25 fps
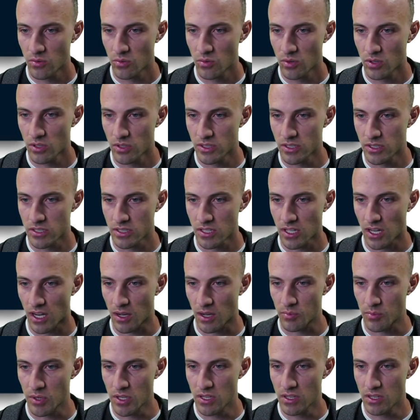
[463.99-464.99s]
we'll just
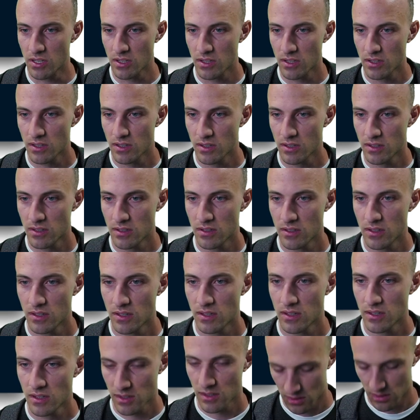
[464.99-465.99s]
copy
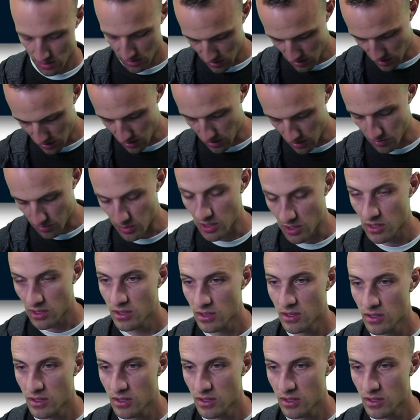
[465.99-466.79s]
um,